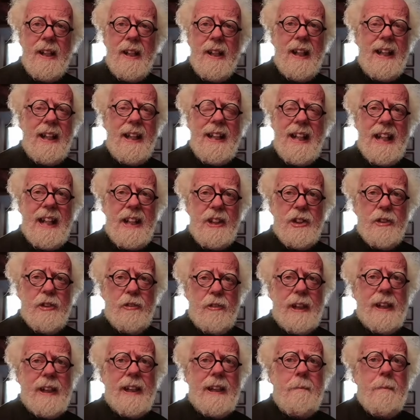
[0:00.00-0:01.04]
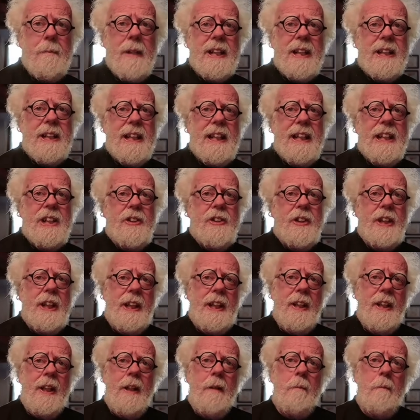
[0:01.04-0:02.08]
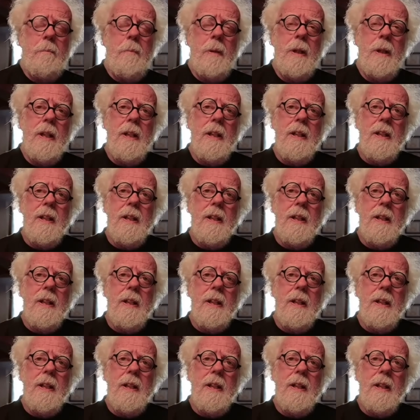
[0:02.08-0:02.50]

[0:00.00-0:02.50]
and it's really messed Adrian up.